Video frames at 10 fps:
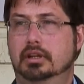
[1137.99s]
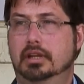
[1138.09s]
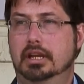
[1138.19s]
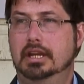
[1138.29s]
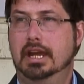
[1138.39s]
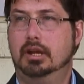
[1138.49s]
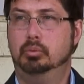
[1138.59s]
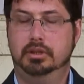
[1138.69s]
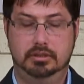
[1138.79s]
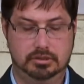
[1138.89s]
that he had
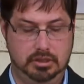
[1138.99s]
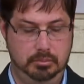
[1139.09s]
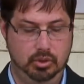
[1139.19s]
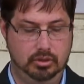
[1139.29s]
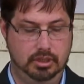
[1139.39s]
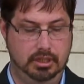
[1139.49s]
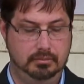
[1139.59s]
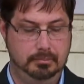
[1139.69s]
with his community,